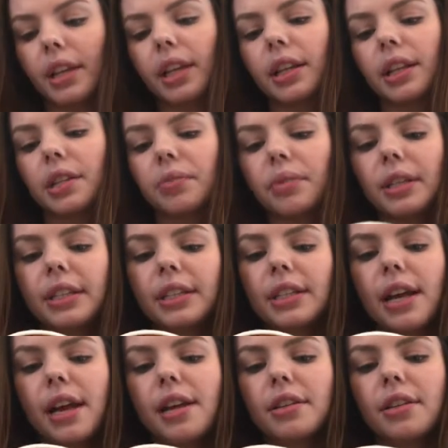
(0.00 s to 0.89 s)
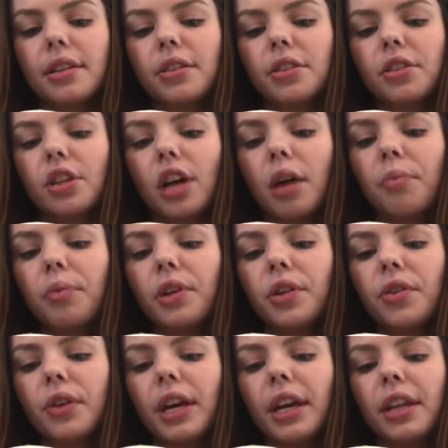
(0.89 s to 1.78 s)
This one says, stop
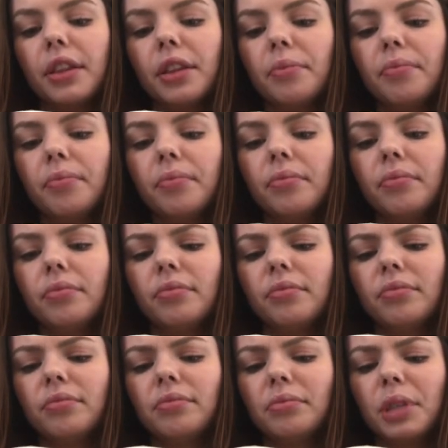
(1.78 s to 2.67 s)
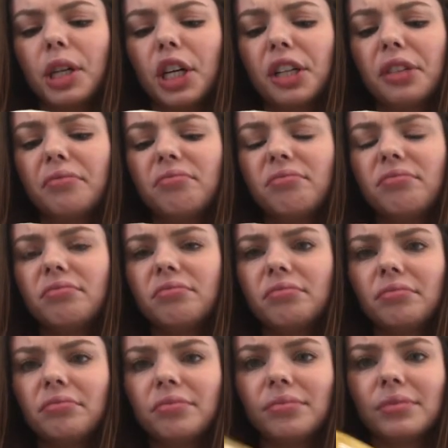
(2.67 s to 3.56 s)
when you hit the bottom.
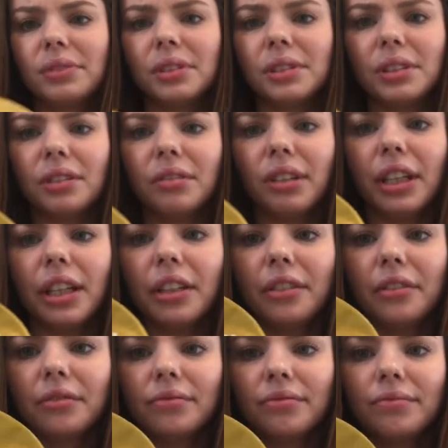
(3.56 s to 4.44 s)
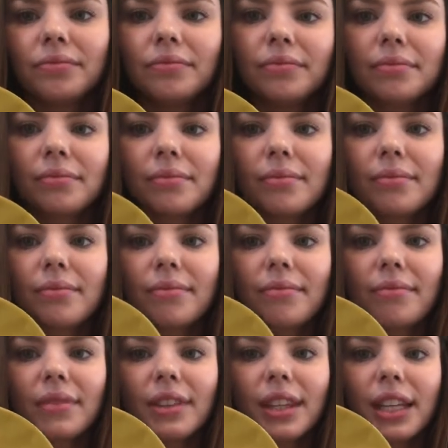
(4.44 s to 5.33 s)
Okay.
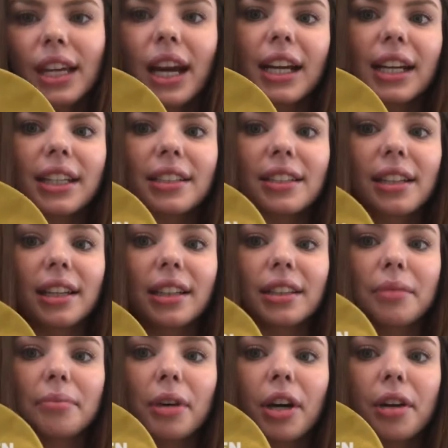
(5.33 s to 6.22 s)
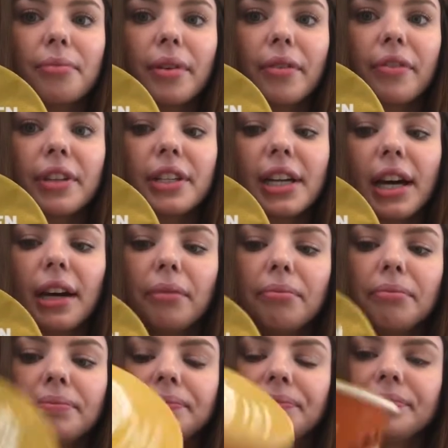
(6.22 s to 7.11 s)
I guess like the bottom of the
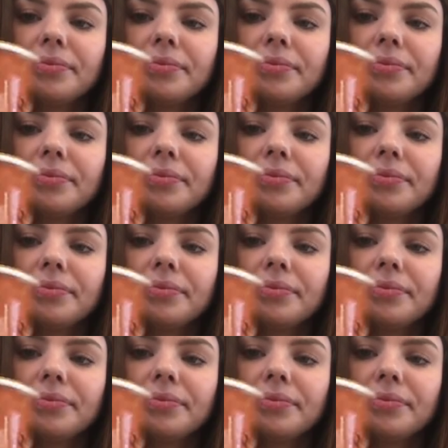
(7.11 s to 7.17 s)
tub.